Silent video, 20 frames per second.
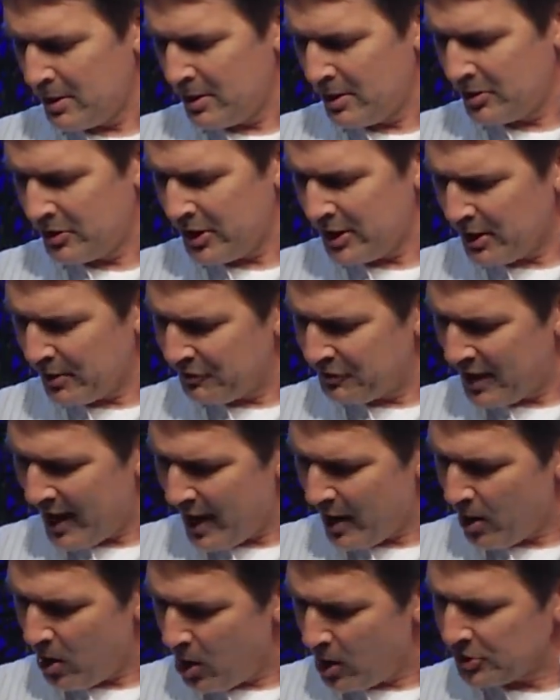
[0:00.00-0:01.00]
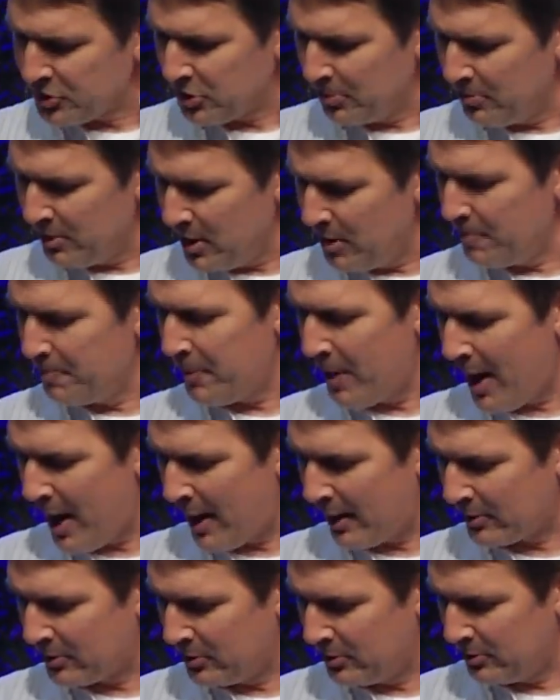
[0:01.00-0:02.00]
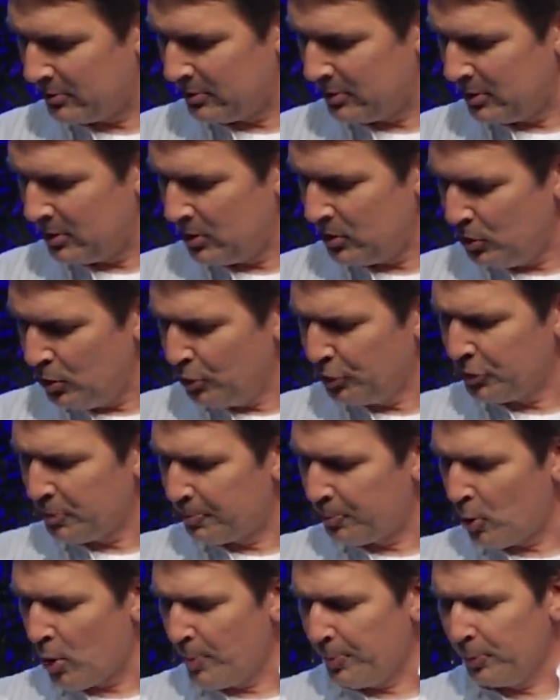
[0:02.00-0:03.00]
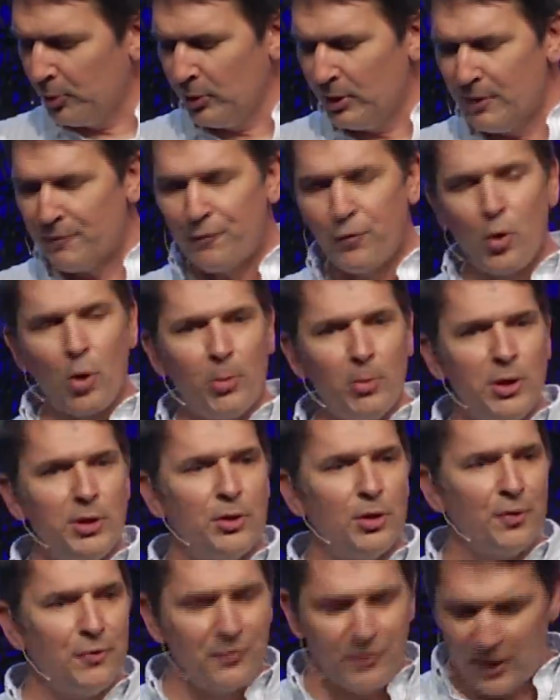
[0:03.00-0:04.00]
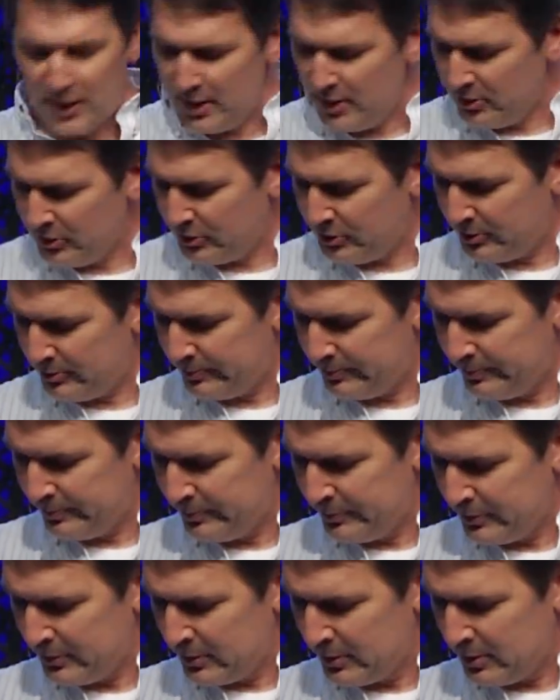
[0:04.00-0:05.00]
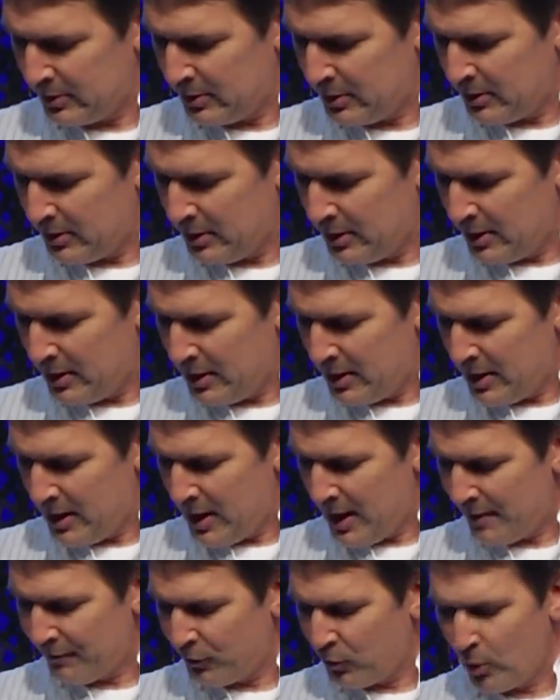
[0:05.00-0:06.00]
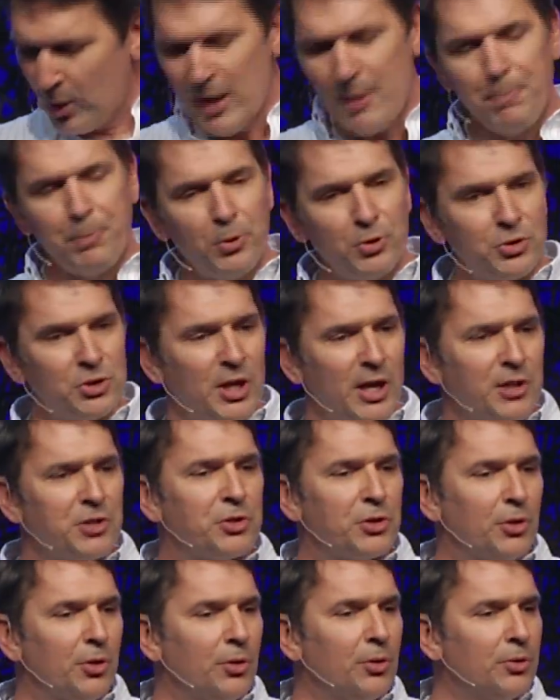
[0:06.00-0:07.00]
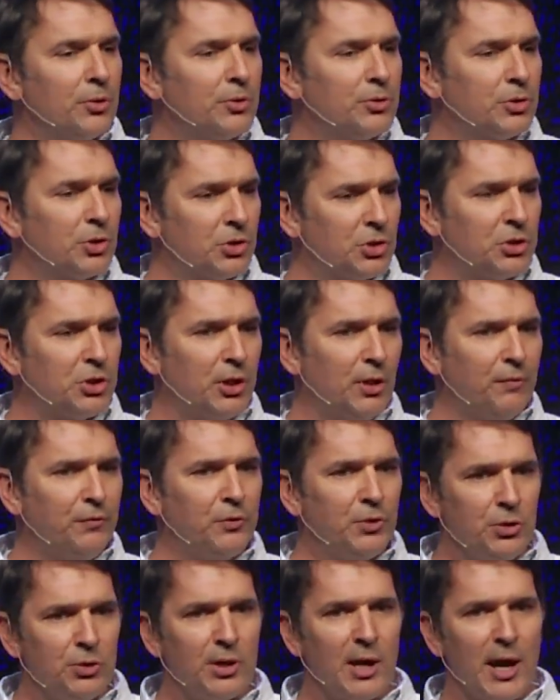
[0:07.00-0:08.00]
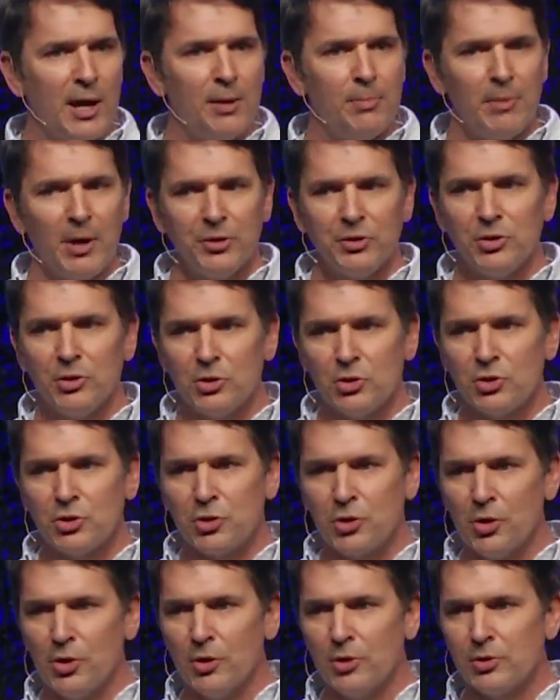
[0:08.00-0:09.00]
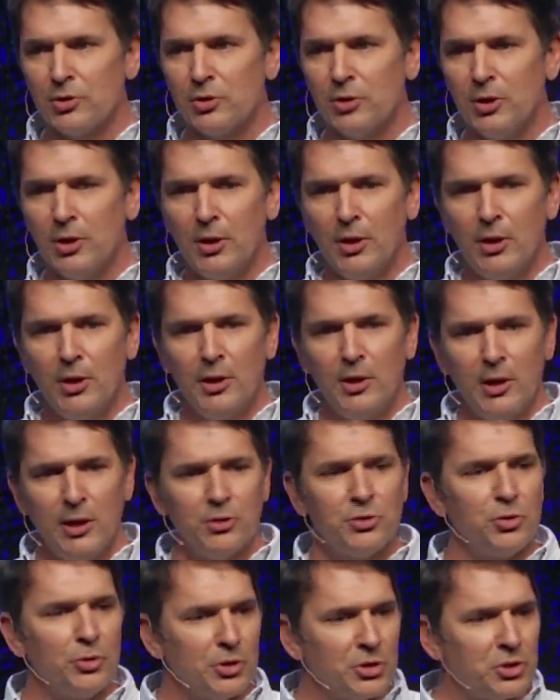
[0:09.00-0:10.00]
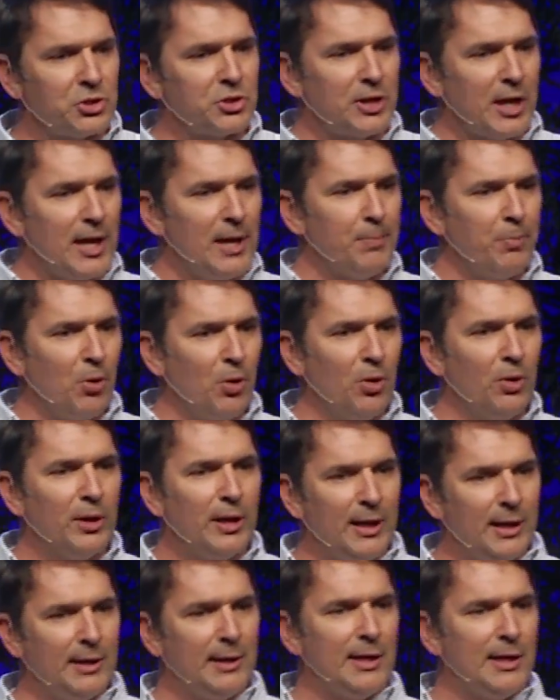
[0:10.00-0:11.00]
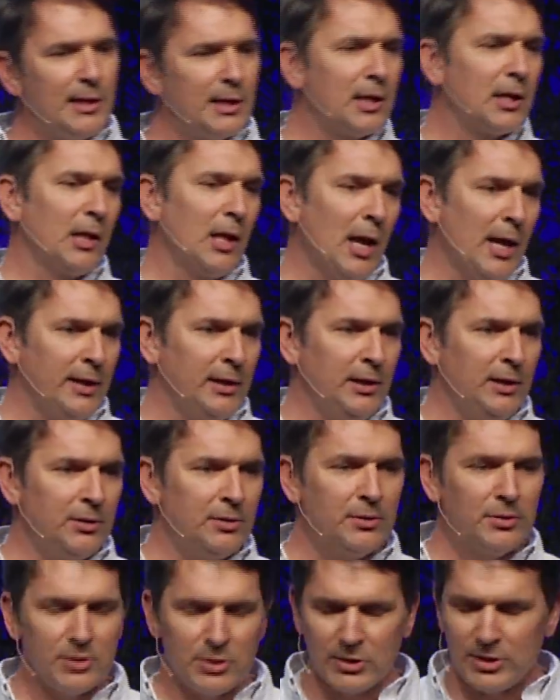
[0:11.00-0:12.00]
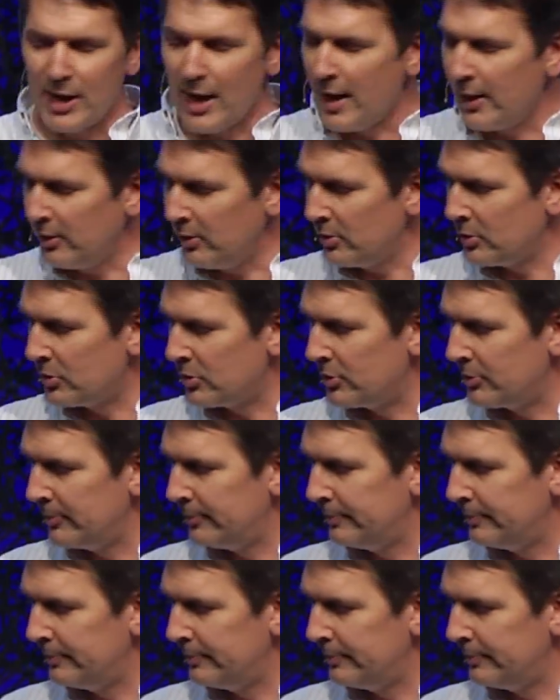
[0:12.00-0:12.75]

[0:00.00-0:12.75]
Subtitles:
Think of that awesome impact. Youth appropriately forming their faith have great potential to shift the United Methodist Church into a stable and inclining status.